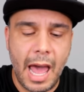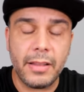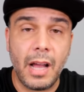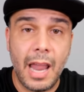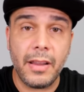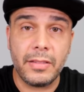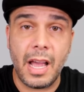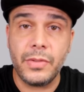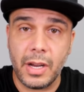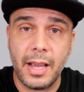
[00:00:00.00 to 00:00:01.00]
Now, how to
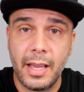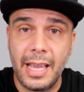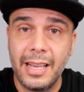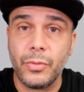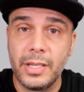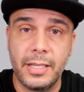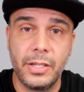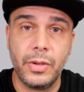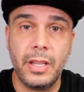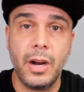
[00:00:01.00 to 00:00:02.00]
autoclave the grip
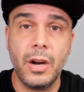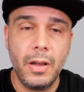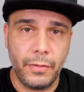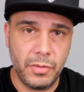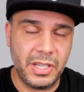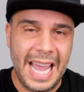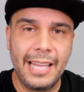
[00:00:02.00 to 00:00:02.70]
is very easy.